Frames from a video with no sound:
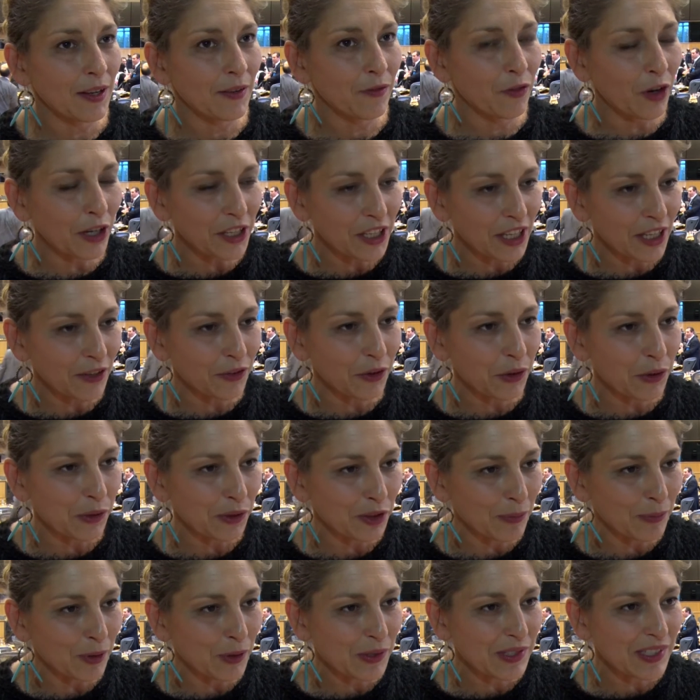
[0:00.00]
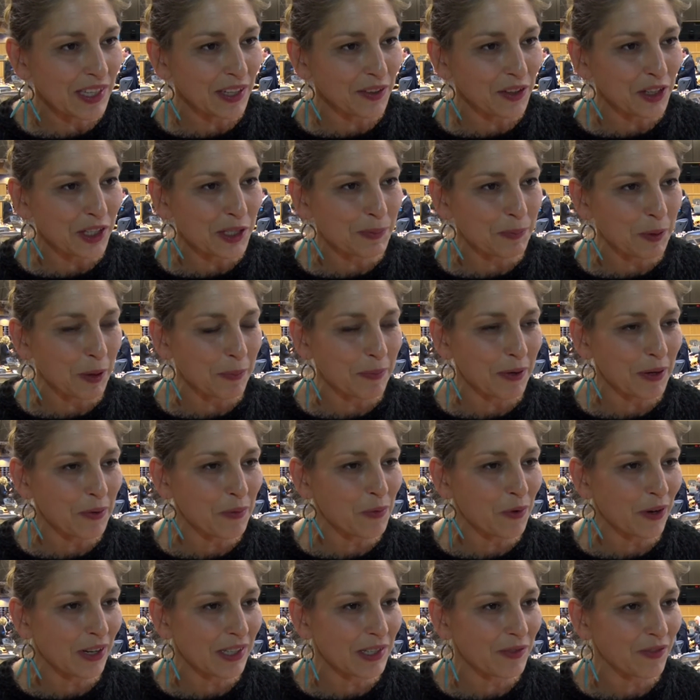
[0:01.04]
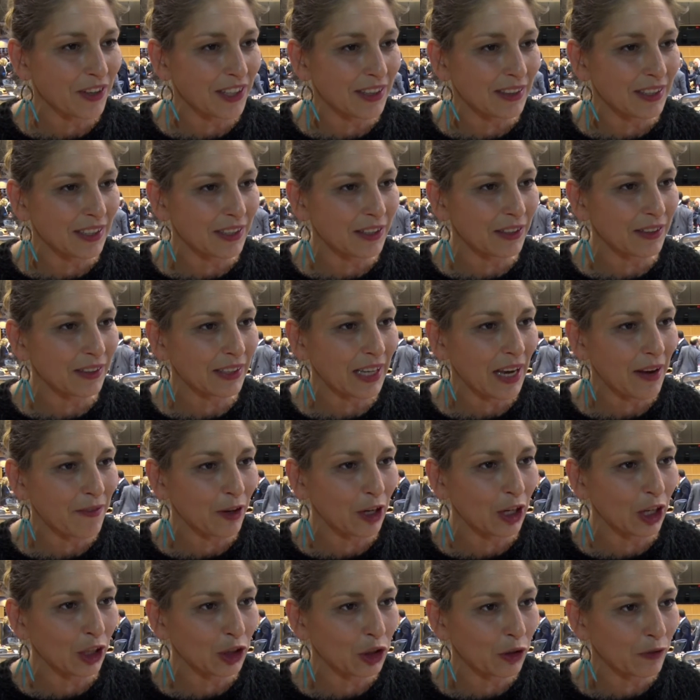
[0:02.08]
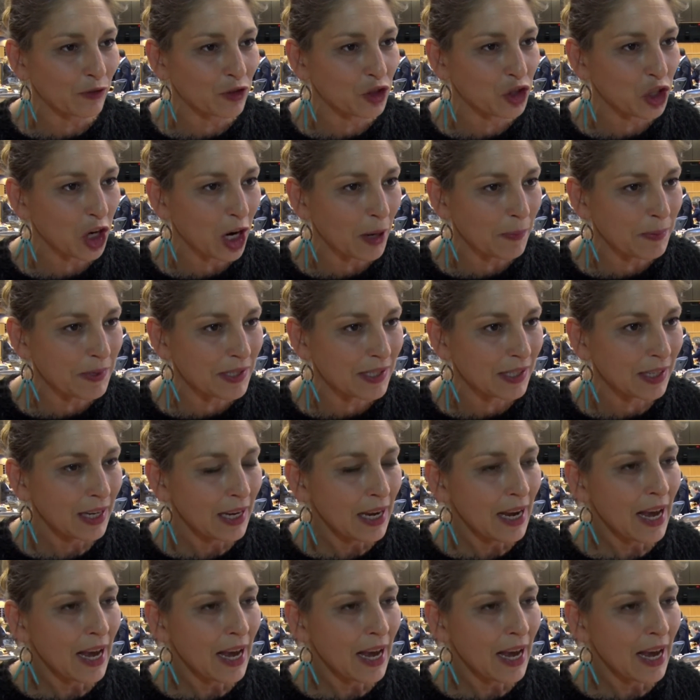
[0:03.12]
1 year ago, the most serious problem was we didn't have a lot of jobs